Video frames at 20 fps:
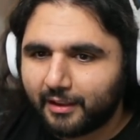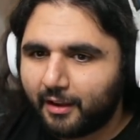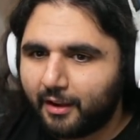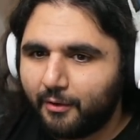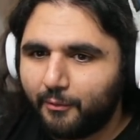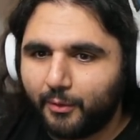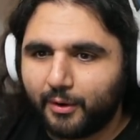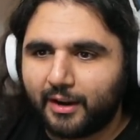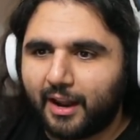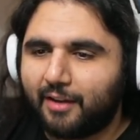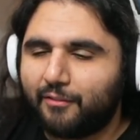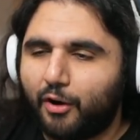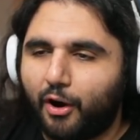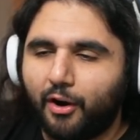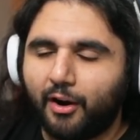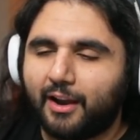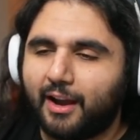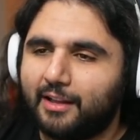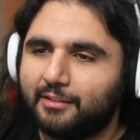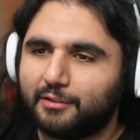We're gonna have
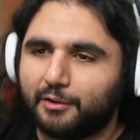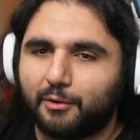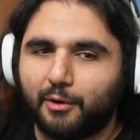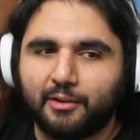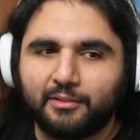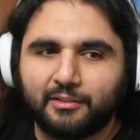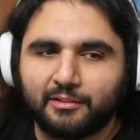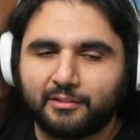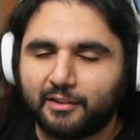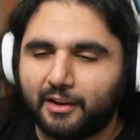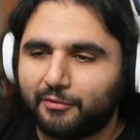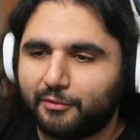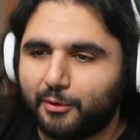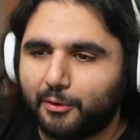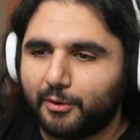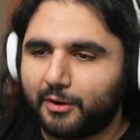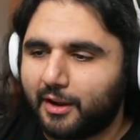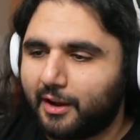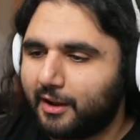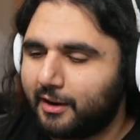all kinds of crazy stuff
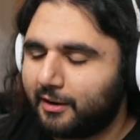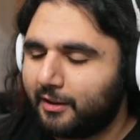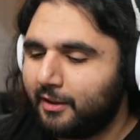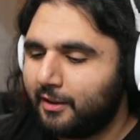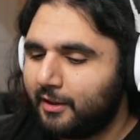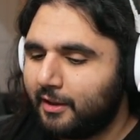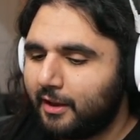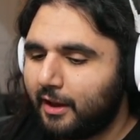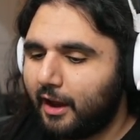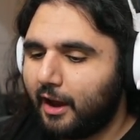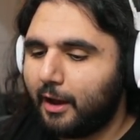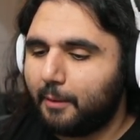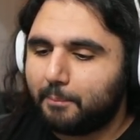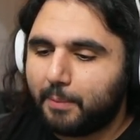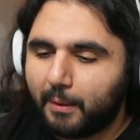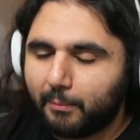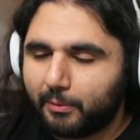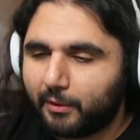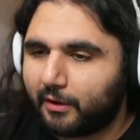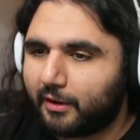going on. Uh,
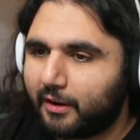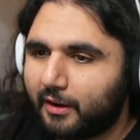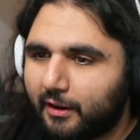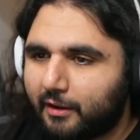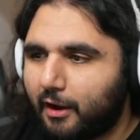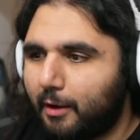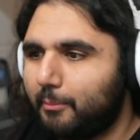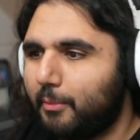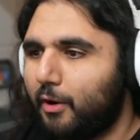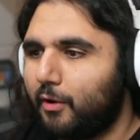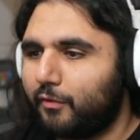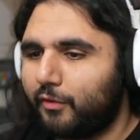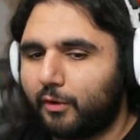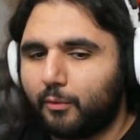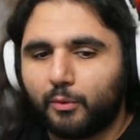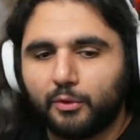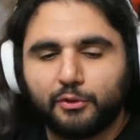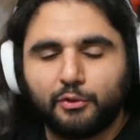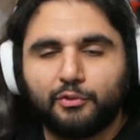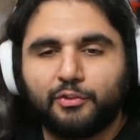people are gonna come over.
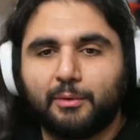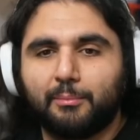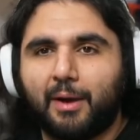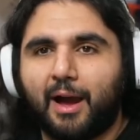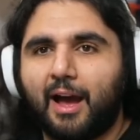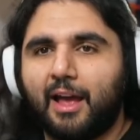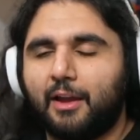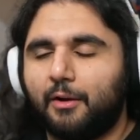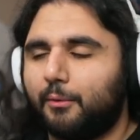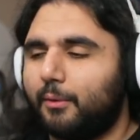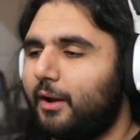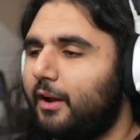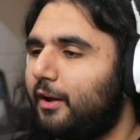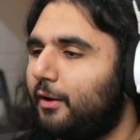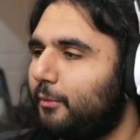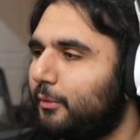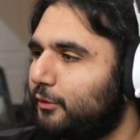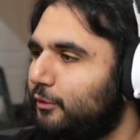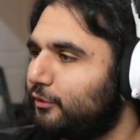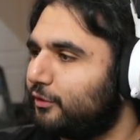We'll do some
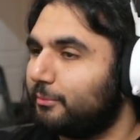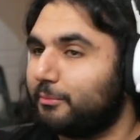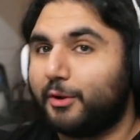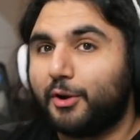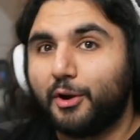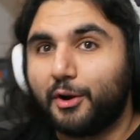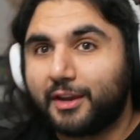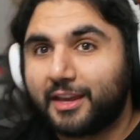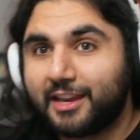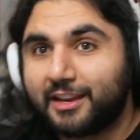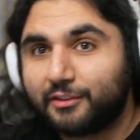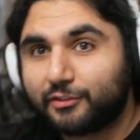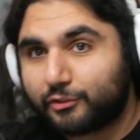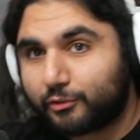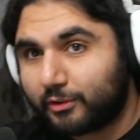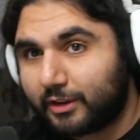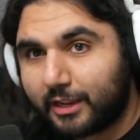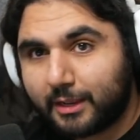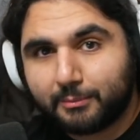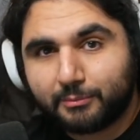IRL. We'll do some cooking
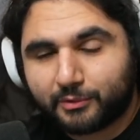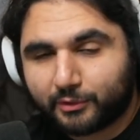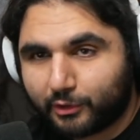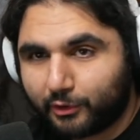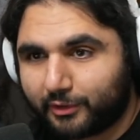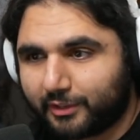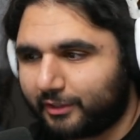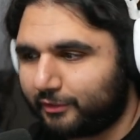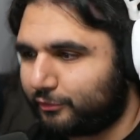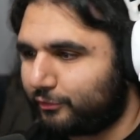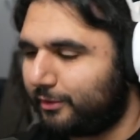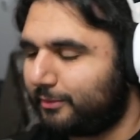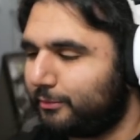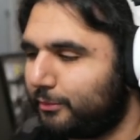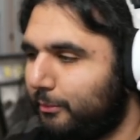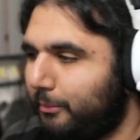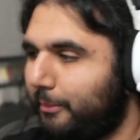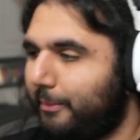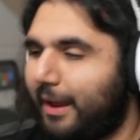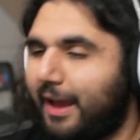streams. Cooking streams
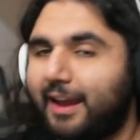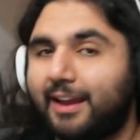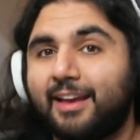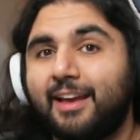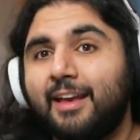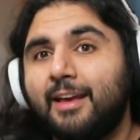will be back.